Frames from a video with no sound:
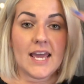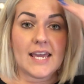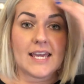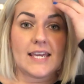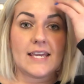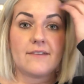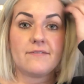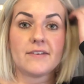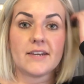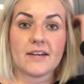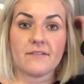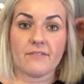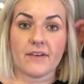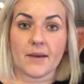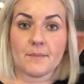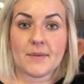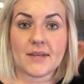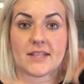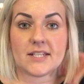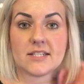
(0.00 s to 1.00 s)
even if
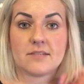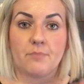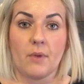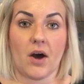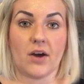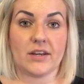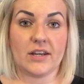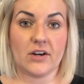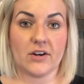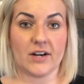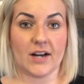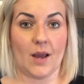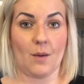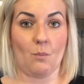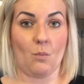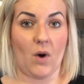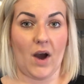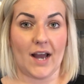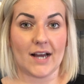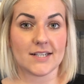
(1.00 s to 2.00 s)
I'm in the spa here and
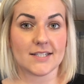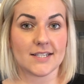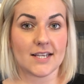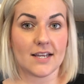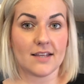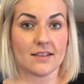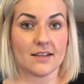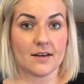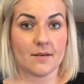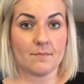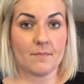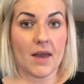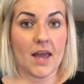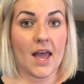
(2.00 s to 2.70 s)
I'm waxing them,